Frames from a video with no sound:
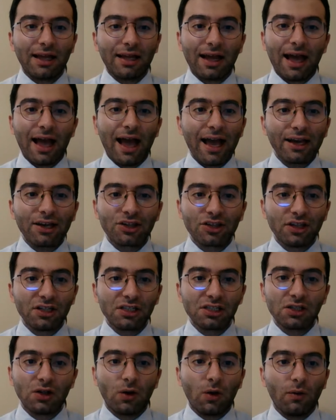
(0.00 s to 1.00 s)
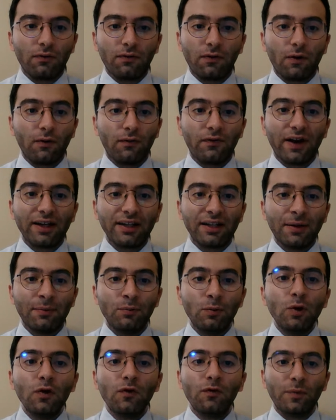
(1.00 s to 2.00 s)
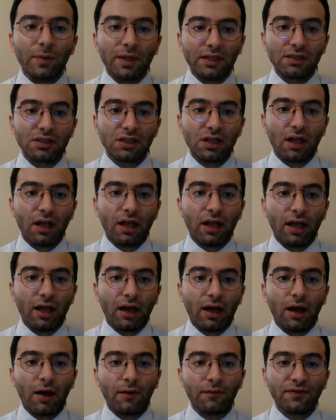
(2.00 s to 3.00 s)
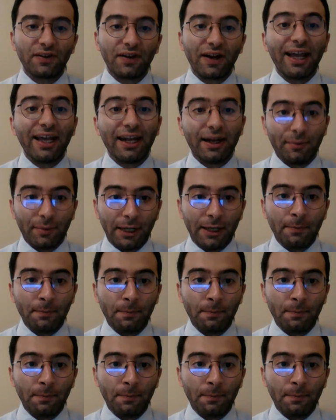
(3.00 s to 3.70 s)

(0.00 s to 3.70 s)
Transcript: actions or for further movements uh, after enemy.